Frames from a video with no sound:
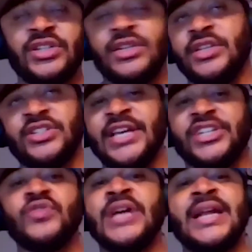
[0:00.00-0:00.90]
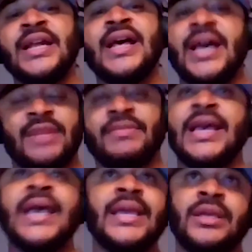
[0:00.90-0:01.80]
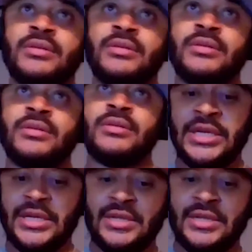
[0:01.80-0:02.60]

$2.99. I'm like, hey, look here.